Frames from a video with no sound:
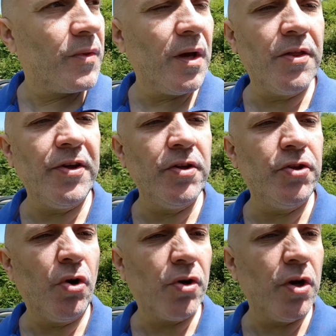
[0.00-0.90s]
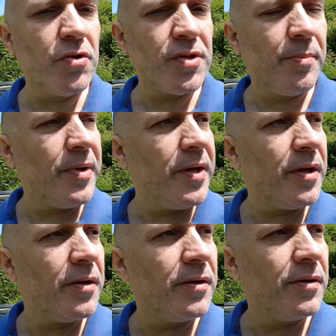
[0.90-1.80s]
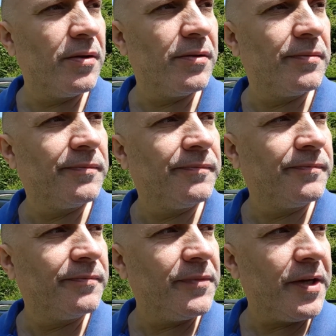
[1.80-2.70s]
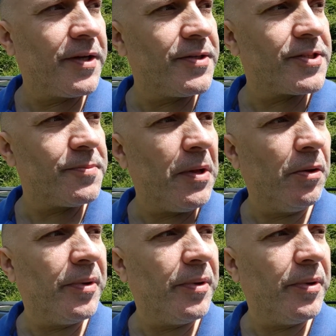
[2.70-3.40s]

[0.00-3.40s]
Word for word: I think the dog knows I'm here. He can smell